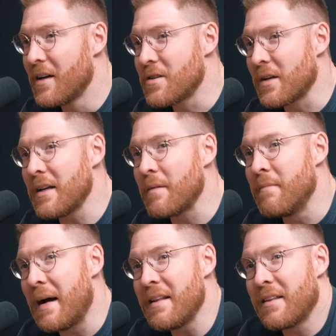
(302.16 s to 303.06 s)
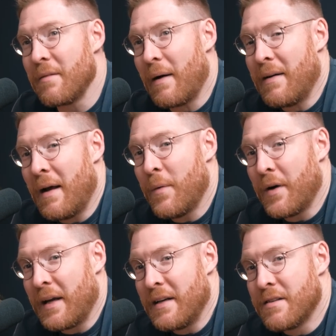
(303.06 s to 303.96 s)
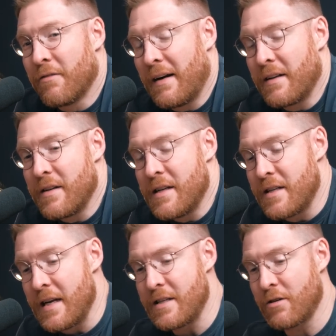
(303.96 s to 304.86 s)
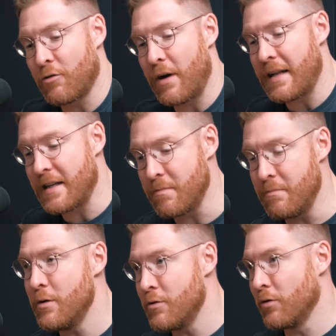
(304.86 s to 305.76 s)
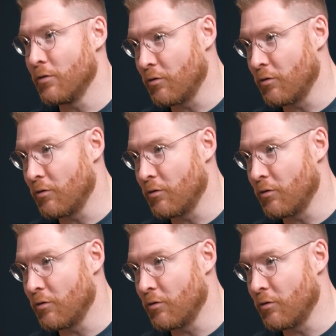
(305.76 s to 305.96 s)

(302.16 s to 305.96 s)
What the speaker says: So I think the main thing about networking is the fact that it's creating this mutual